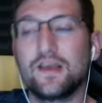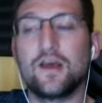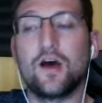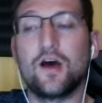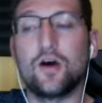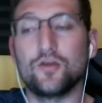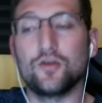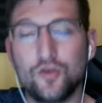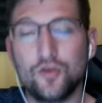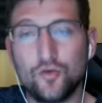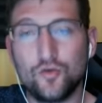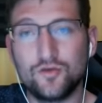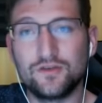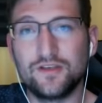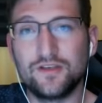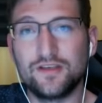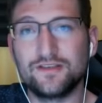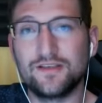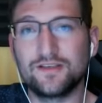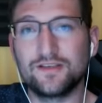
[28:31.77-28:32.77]
I'll use
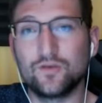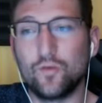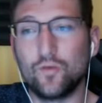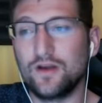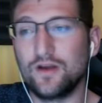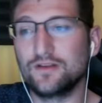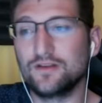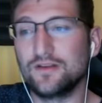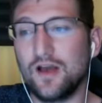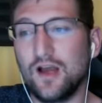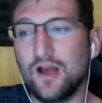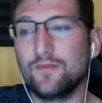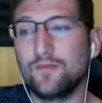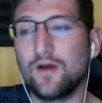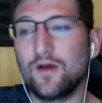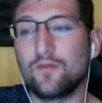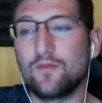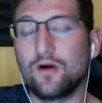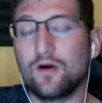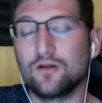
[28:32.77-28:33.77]
this as a way to talk
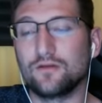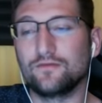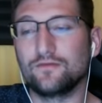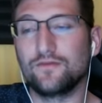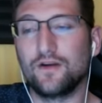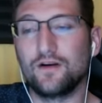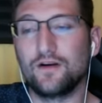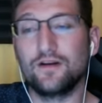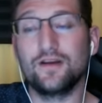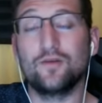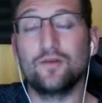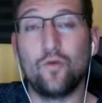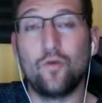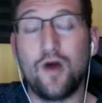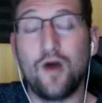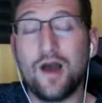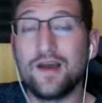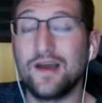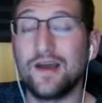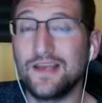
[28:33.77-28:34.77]
about Marlon Vera and
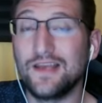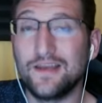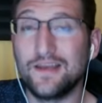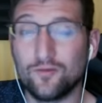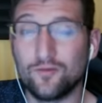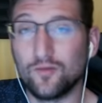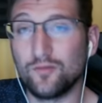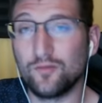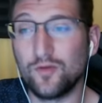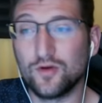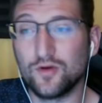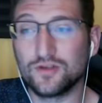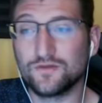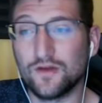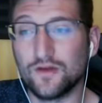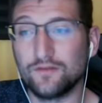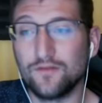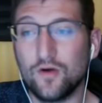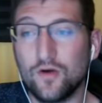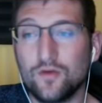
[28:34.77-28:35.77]
why I'd give him a
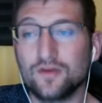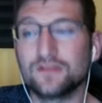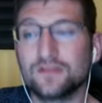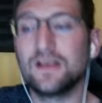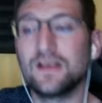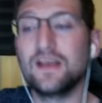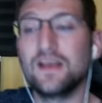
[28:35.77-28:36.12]
post-fight bonus.